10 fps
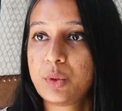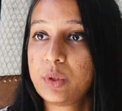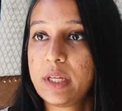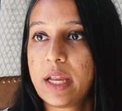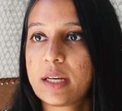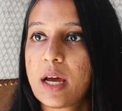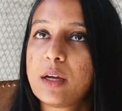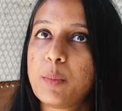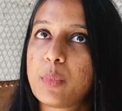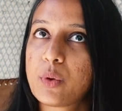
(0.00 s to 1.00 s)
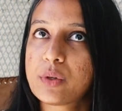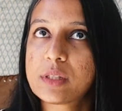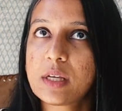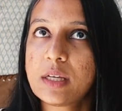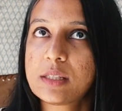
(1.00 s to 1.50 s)
through the entire
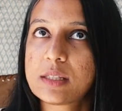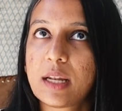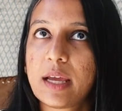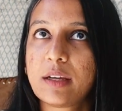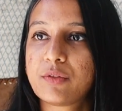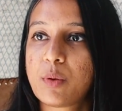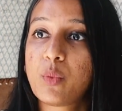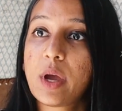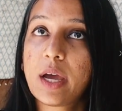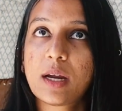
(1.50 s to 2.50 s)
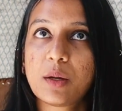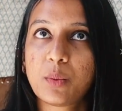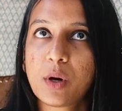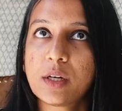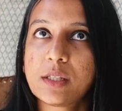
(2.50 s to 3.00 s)
process, like from where I
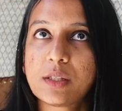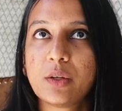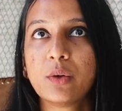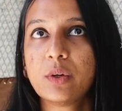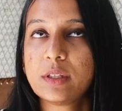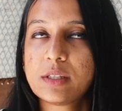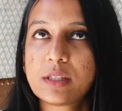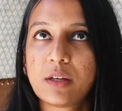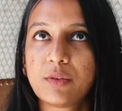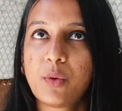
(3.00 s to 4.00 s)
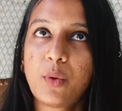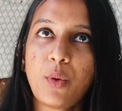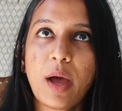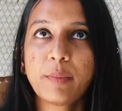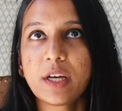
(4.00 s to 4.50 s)
was, you know, instead of, oh,
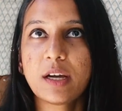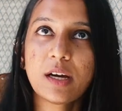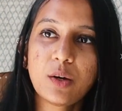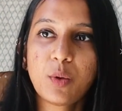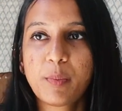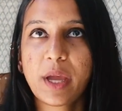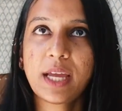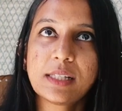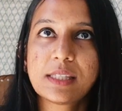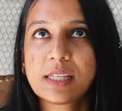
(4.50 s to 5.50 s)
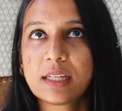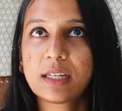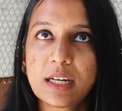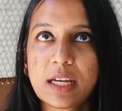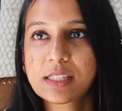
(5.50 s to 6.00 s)
I'm the girl who paints and
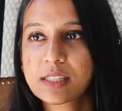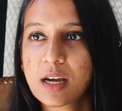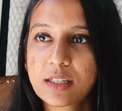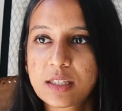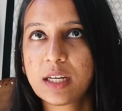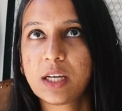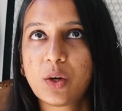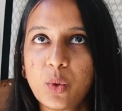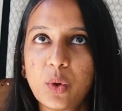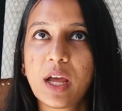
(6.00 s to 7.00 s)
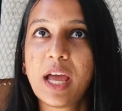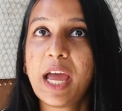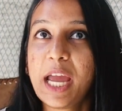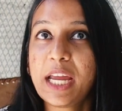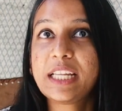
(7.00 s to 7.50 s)
creates art really cool.
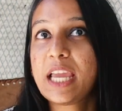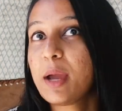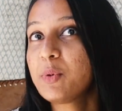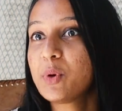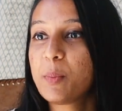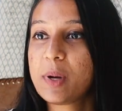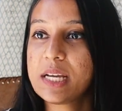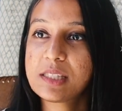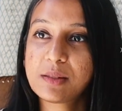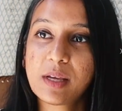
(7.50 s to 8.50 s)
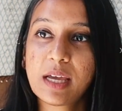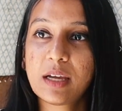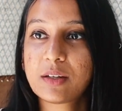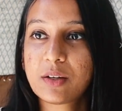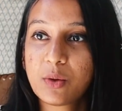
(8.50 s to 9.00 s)
It came to a place
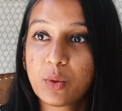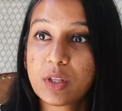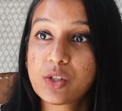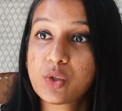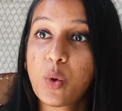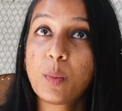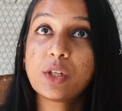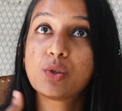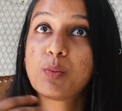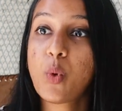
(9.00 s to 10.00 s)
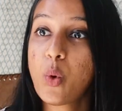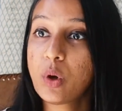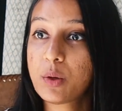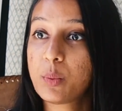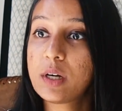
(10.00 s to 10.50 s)
where, you know, there's so much
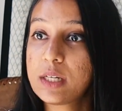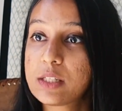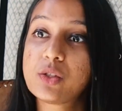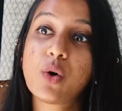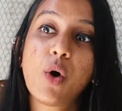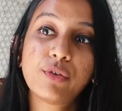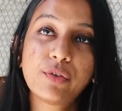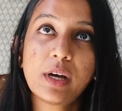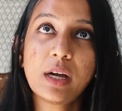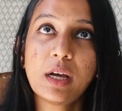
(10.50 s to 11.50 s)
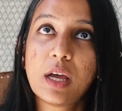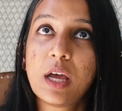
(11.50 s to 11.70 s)
more the world has to offer,